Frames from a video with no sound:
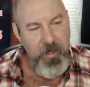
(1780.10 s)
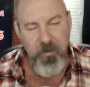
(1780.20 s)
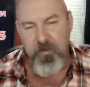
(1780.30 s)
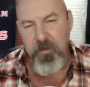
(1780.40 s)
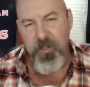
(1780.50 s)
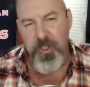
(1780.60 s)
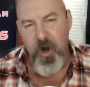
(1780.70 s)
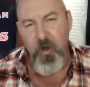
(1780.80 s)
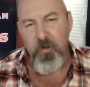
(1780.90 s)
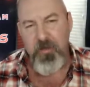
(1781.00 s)
Here's to the
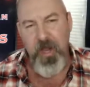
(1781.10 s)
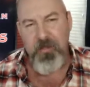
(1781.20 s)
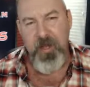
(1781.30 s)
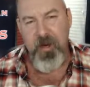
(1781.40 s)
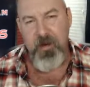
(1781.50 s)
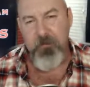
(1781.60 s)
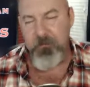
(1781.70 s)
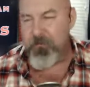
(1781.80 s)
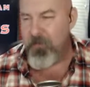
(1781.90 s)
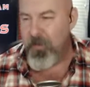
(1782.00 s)
trolls out there.
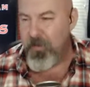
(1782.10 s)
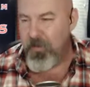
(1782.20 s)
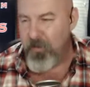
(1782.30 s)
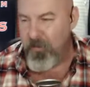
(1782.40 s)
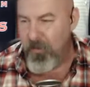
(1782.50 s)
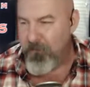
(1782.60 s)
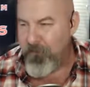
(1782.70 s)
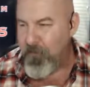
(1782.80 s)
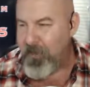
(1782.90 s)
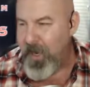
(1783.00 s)
Those little
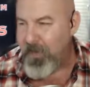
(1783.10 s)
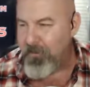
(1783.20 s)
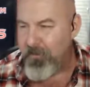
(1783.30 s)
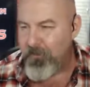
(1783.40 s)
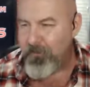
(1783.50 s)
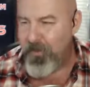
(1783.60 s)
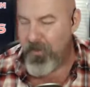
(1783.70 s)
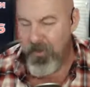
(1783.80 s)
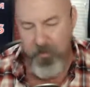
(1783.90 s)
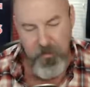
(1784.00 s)
fruitcakes.
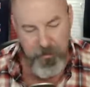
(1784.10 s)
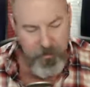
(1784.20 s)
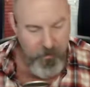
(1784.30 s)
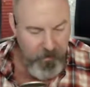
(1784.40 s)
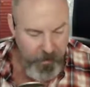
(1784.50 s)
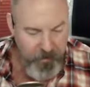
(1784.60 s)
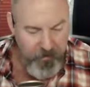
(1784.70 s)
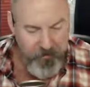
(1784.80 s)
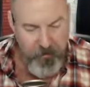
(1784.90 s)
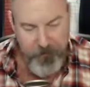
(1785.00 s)
Hey,
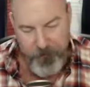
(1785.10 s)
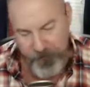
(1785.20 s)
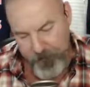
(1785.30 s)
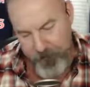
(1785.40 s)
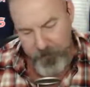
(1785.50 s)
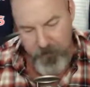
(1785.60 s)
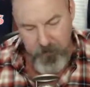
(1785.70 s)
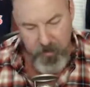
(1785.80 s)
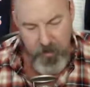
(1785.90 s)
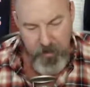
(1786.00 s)
listen.
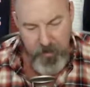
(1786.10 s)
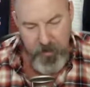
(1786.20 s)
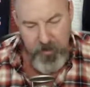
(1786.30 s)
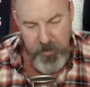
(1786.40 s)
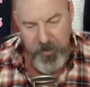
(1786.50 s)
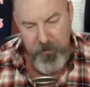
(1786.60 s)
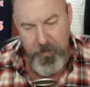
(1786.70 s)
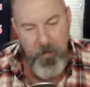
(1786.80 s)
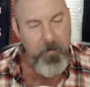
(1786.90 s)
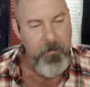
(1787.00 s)
You
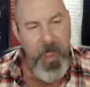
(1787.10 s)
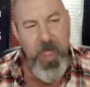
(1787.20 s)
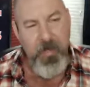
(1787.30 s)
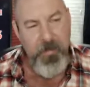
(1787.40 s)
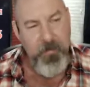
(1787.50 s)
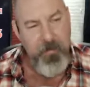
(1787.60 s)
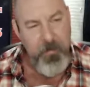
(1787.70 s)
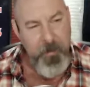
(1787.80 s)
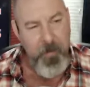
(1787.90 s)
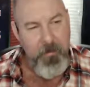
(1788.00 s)
keep coming back.
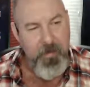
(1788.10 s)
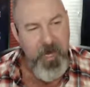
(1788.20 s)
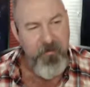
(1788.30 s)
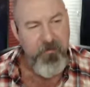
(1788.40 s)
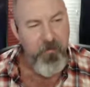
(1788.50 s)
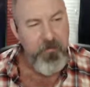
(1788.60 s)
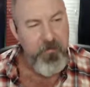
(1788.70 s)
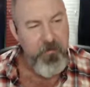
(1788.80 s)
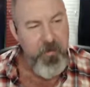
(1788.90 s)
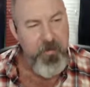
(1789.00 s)
You better be careful.
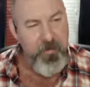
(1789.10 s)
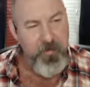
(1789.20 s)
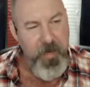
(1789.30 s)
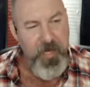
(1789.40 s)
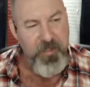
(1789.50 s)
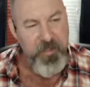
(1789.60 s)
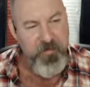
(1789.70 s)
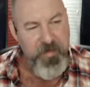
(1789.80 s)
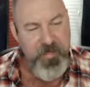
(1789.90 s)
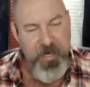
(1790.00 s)
Some of this may actually
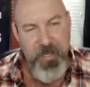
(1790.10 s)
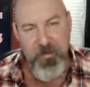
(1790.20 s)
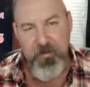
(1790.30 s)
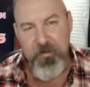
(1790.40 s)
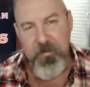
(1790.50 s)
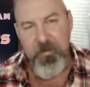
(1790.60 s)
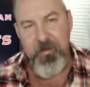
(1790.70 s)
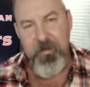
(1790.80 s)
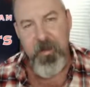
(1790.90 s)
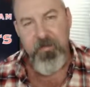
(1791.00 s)
sink in.
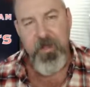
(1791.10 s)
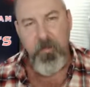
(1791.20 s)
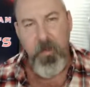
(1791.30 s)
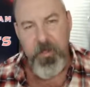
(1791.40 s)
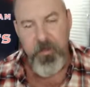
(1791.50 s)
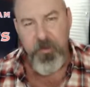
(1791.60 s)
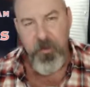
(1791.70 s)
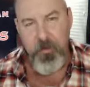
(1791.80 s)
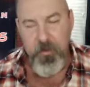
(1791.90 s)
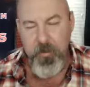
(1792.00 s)
And then what you'll
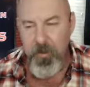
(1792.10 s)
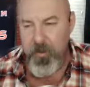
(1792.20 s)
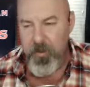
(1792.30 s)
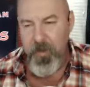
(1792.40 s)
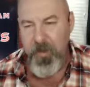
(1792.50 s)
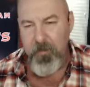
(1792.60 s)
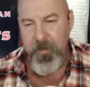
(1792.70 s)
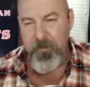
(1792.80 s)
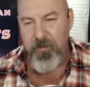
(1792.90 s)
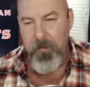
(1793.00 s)
do? You'll have to
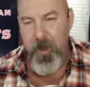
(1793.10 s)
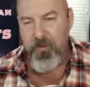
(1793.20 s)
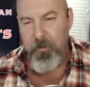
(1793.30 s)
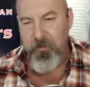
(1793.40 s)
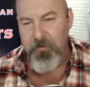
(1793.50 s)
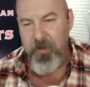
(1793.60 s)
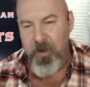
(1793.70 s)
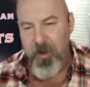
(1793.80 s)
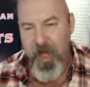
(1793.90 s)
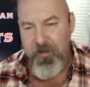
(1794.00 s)
be responsible for
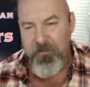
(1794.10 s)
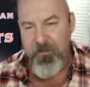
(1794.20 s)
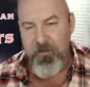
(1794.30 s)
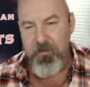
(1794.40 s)
your life.